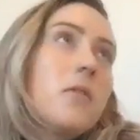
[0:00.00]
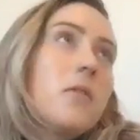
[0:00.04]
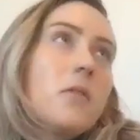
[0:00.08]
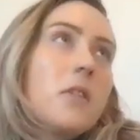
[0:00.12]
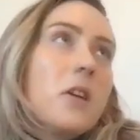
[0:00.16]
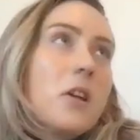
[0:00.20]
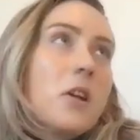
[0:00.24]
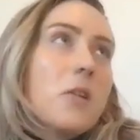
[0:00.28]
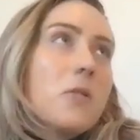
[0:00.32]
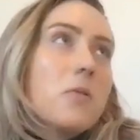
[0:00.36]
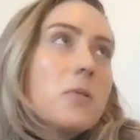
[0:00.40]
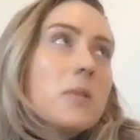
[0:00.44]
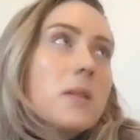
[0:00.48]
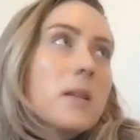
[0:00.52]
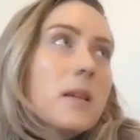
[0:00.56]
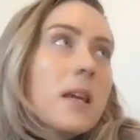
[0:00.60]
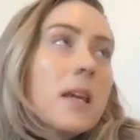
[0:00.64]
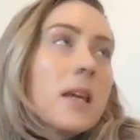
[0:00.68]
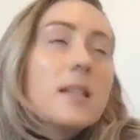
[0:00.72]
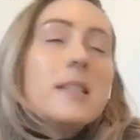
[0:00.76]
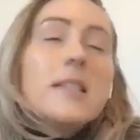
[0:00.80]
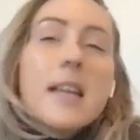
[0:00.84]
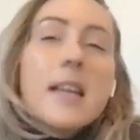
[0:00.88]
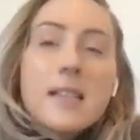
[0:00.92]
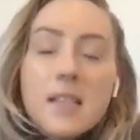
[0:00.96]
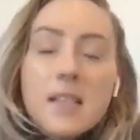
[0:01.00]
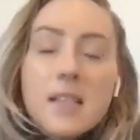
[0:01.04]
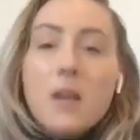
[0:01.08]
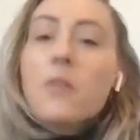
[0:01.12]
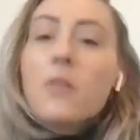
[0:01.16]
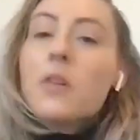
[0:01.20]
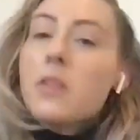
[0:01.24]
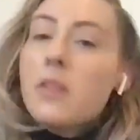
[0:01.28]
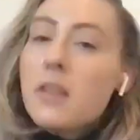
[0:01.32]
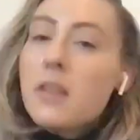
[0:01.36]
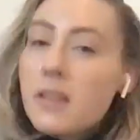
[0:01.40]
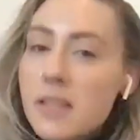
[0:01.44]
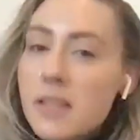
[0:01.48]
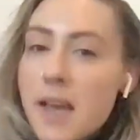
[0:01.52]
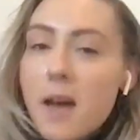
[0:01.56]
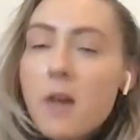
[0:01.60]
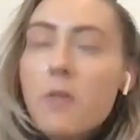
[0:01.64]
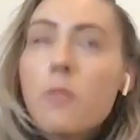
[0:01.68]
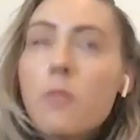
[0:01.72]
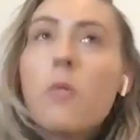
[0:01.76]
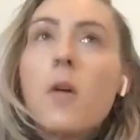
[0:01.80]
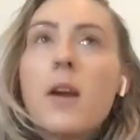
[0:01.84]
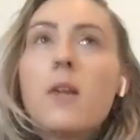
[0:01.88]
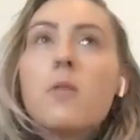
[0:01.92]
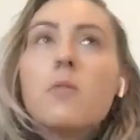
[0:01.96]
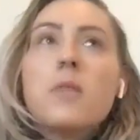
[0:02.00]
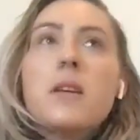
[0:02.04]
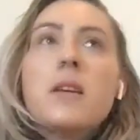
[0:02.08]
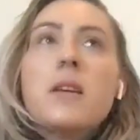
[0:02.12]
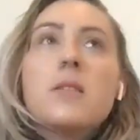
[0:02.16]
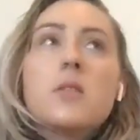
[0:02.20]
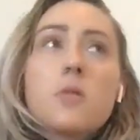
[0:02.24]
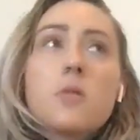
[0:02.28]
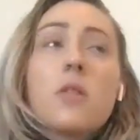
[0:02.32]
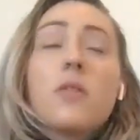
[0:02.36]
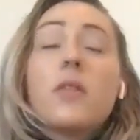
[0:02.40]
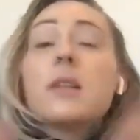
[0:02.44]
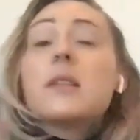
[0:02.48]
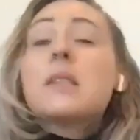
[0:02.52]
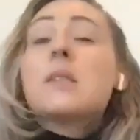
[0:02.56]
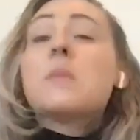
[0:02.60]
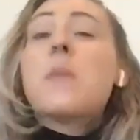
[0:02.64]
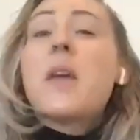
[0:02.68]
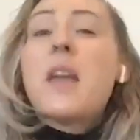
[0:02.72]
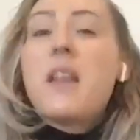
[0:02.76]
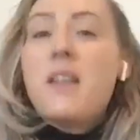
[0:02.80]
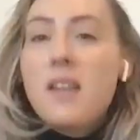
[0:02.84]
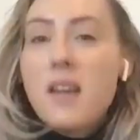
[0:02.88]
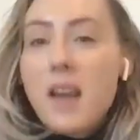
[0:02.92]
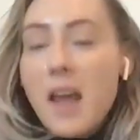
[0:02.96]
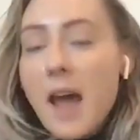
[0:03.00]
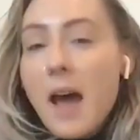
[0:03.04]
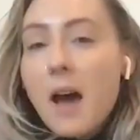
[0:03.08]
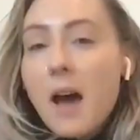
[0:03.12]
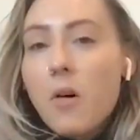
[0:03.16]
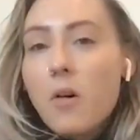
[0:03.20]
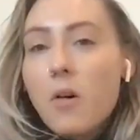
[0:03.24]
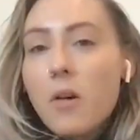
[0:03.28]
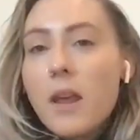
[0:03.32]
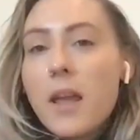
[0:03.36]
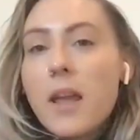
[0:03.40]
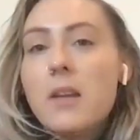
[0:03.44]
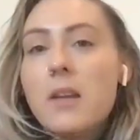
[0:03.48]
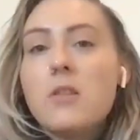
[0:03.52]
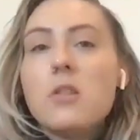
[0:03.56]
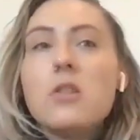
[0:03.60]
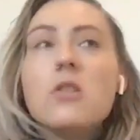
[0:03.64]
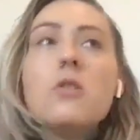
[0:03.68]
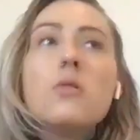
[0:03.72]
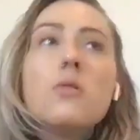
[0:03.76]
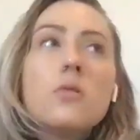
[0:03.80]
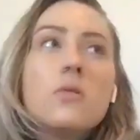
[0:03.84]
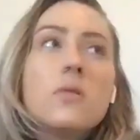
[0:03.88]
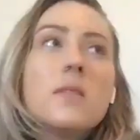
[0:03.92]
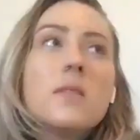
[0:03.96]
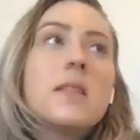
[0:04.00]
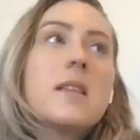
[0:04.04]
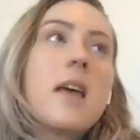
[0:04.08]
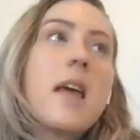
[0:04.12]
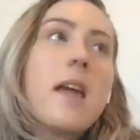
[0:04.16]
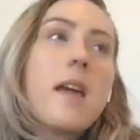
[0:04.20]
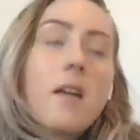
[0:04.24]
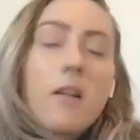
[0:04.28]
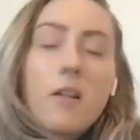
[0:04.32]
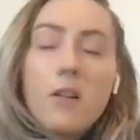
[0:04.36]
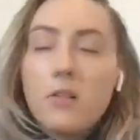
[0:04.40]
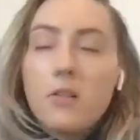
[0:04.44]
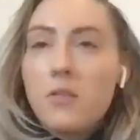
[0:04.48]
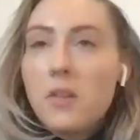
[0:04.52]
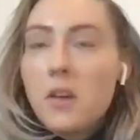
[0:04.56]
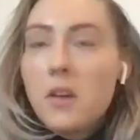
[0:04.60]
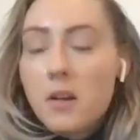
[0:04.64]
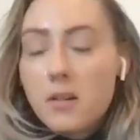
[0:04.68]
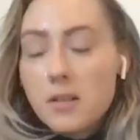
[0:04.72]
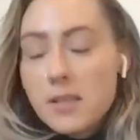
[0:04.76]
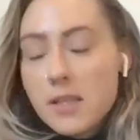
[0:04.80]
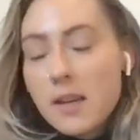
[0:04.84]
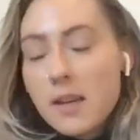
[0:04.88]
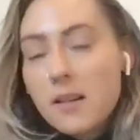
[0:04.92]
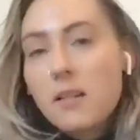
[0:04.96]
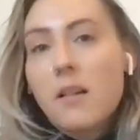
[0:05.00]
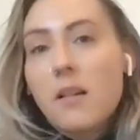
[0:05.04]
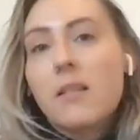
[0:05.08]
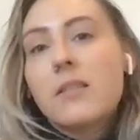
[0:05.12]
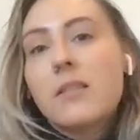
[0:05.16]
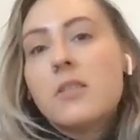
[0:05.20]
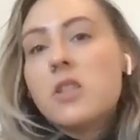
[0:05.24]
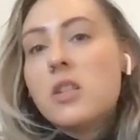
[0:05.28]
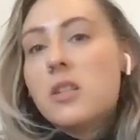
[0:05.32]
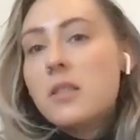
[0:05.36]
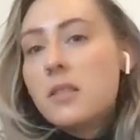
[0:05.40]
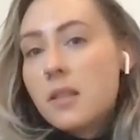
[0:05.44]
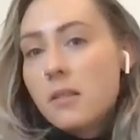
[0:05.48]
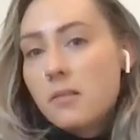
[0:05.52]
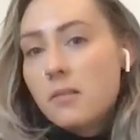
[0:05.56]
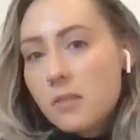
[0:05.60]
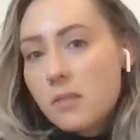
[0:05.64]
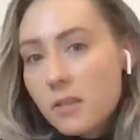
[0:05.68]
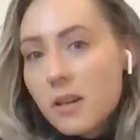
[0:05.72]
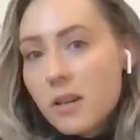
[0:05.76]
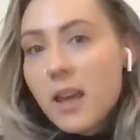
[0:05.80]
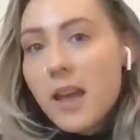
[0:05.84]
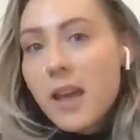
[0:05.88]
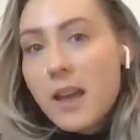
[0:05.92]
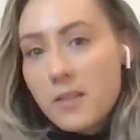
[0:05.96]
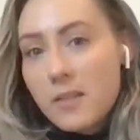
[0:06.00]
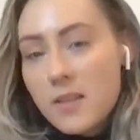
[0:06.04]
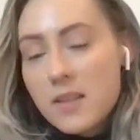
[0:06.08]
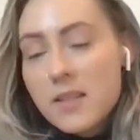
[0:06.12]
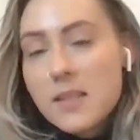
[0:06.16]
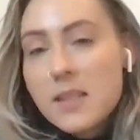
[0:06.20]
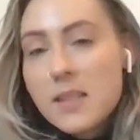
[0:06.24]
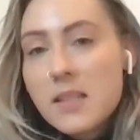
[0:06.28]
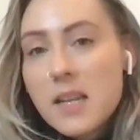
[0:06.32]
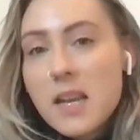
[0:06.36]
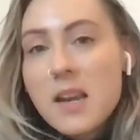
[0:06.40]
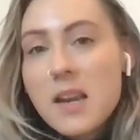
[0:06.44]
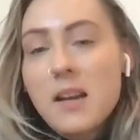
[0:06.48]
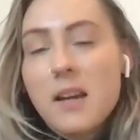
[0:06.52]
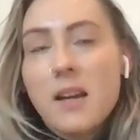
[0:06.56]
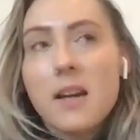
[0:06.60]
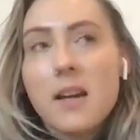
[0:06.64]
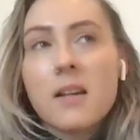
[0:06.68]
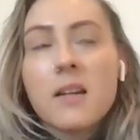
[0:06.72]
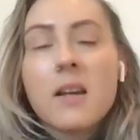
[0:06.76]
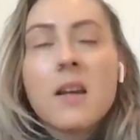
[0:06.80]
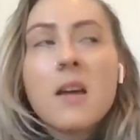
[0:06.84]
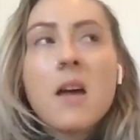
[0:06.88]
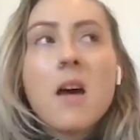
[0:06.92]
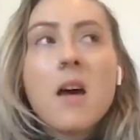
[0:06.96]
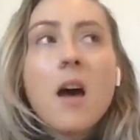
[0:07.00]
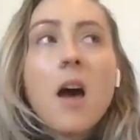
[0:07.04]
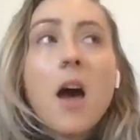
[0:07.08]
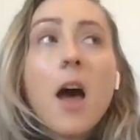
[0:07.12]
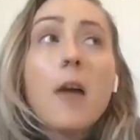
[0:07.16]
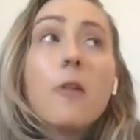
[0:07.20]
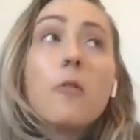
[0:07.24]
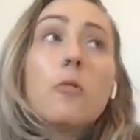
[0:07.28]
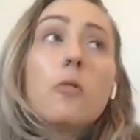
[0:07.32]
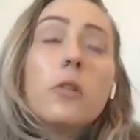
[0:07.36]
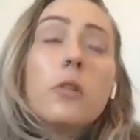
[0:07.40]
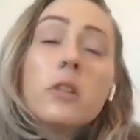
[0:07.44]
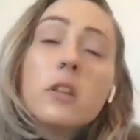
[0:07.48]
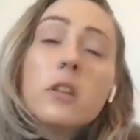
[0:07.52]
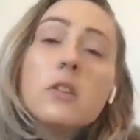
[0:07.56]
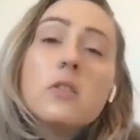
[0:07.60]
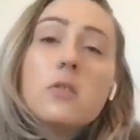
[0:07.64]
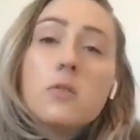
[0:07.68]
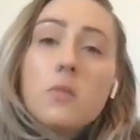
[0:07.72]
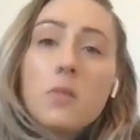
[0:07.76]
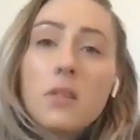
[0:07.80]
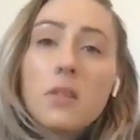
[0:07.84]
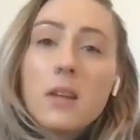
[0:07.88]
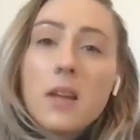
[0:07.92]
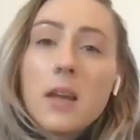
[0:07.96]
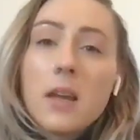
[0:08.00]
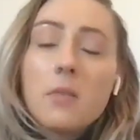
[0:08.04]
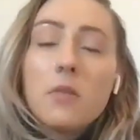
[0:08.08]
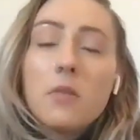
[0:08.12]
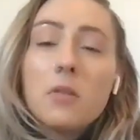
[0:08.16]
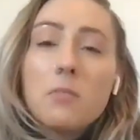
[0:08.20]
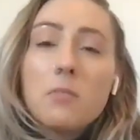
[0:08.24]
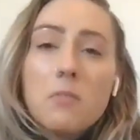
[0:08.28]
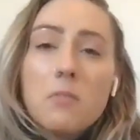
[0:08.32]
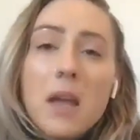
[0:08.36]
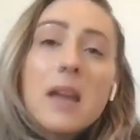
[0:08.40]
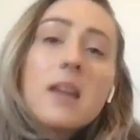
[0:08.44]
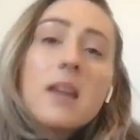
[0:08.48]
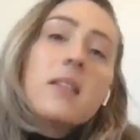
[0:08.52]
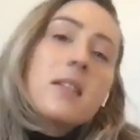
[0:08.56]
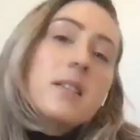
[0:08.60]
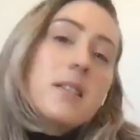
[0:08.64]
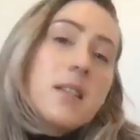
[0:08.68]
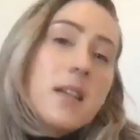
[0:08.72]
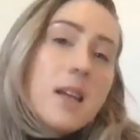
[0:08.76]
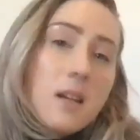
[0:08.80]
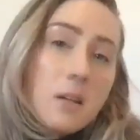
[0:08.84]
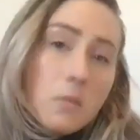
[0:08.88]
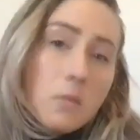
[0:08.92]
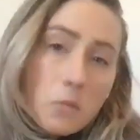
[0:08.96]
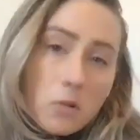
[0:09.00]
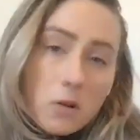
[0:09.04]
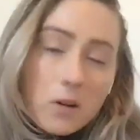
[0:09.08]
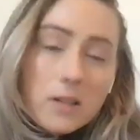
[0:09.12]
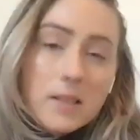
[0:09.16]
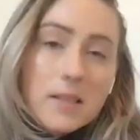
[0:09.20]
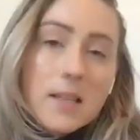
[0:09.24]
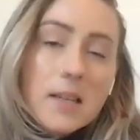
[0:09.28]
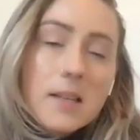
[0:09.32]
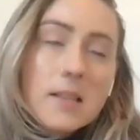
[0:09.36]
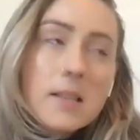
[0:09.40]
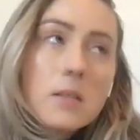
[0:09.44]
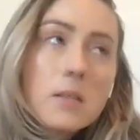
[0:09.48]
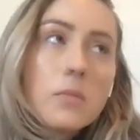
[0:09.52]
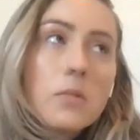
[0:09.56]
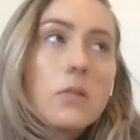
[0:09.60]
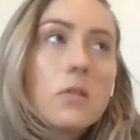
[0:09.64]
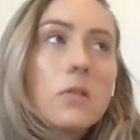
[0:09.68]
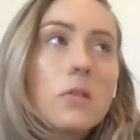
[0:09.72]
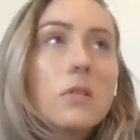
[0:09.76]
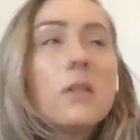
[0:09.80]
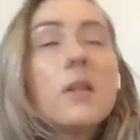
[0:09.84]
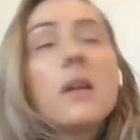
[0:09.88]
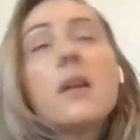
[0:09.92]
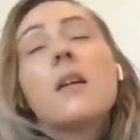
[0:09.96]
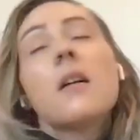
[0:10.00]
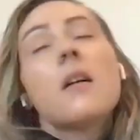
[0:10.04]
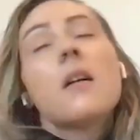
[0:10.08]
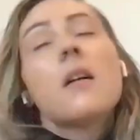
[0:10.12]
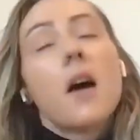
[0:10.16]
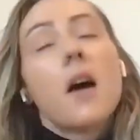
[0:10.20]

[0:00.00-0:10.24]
of, condensing everything down, why don't we sort of expand it out and use AR and VR technology to look at this data? I really do think it would make the data more accessible